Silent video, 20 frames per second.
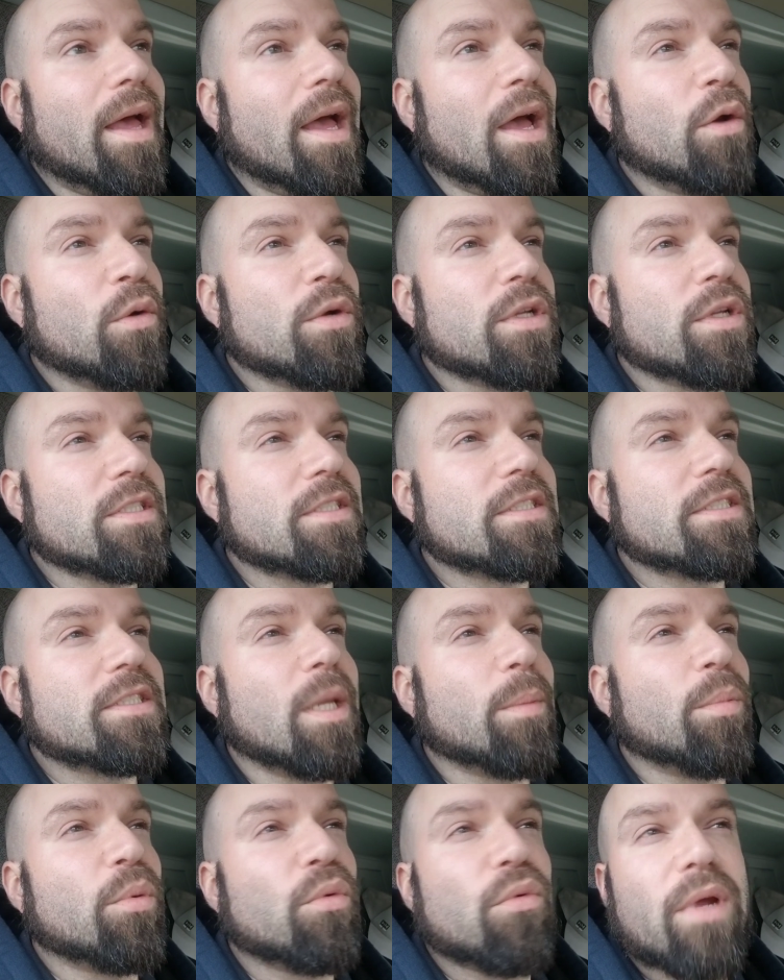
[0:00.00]
to
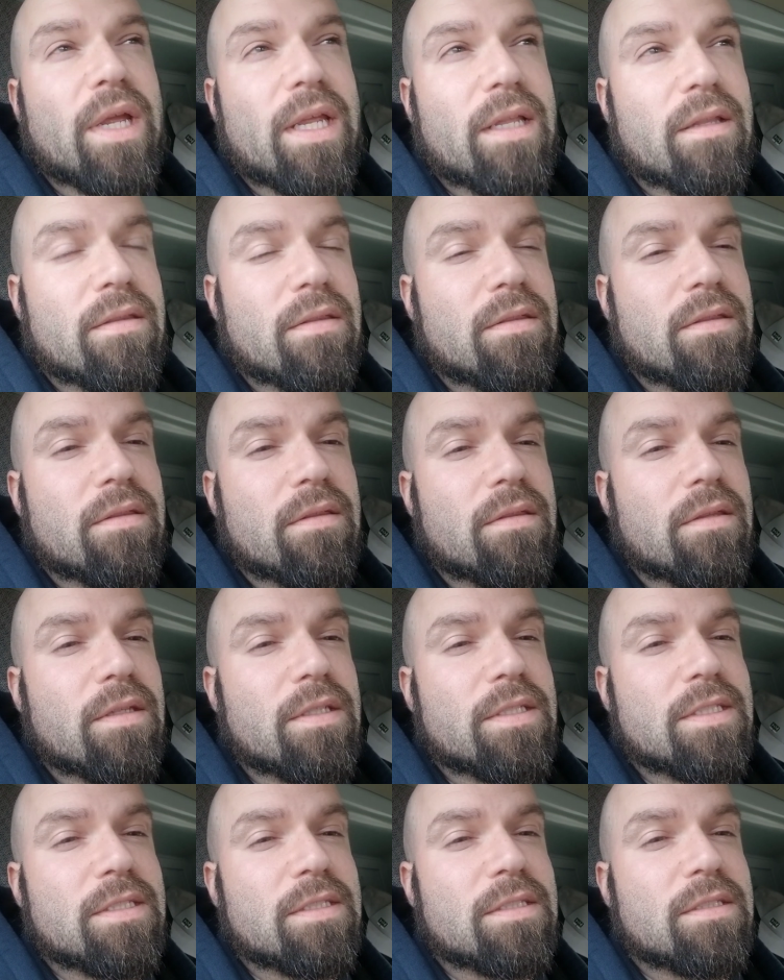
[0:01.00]
separate the
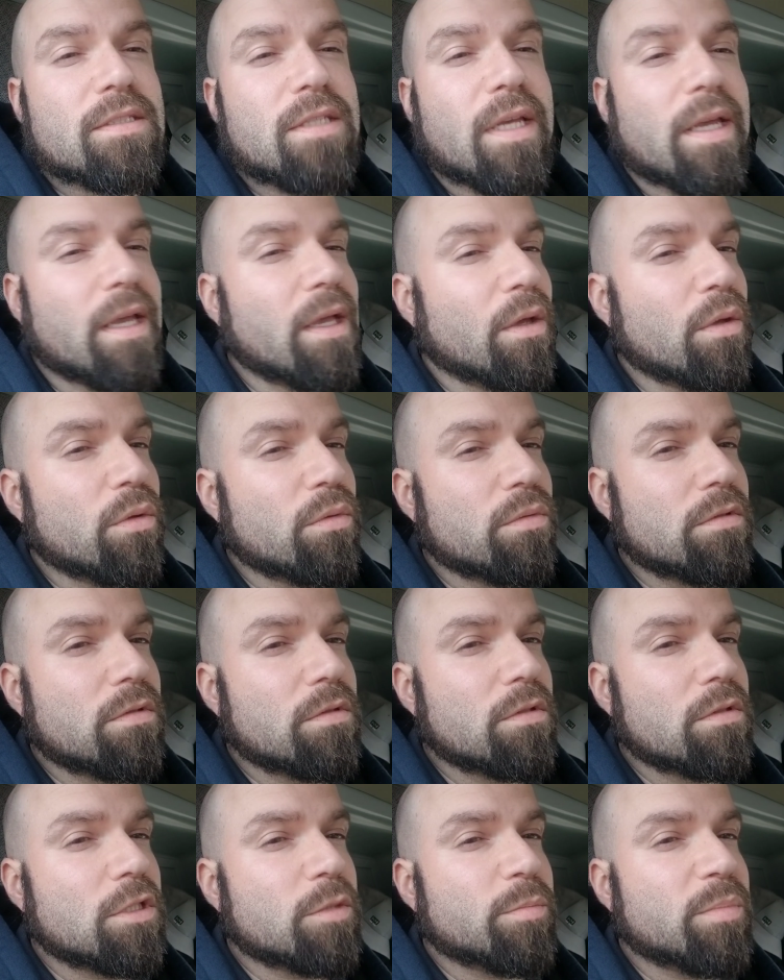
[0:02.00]

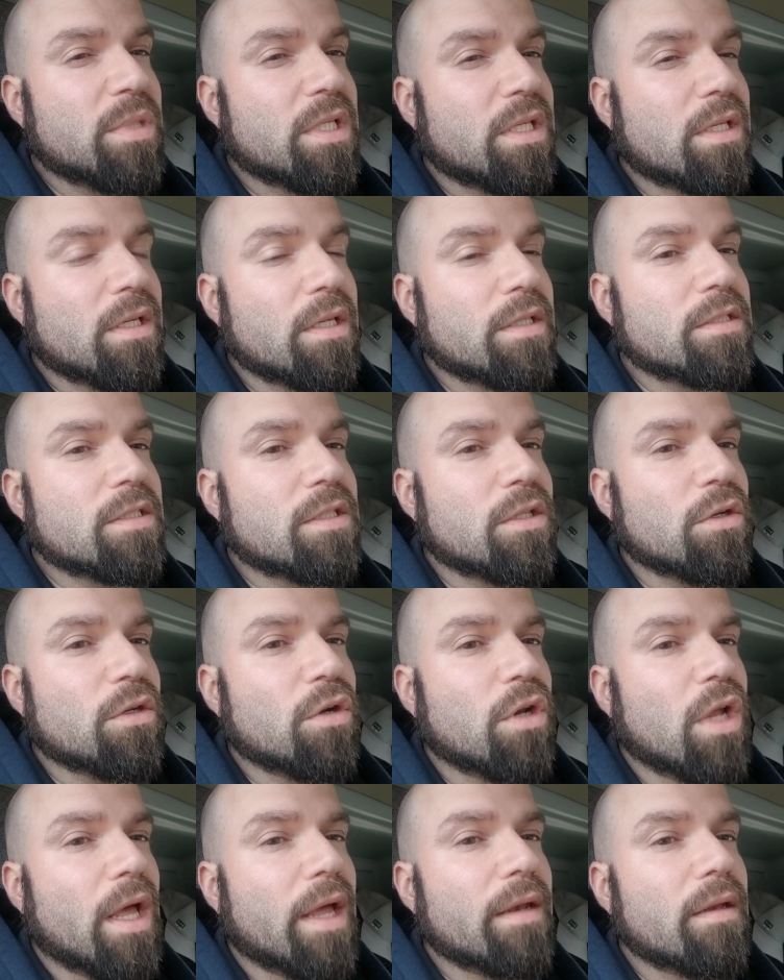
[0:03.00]
sounds, because they're
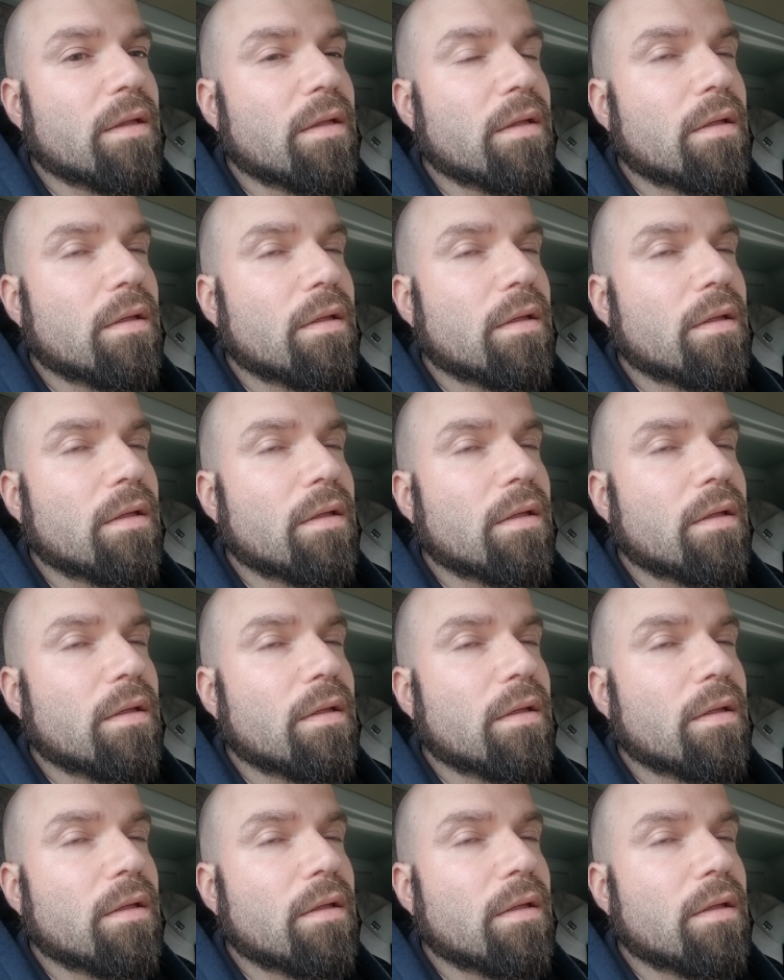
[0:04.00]
not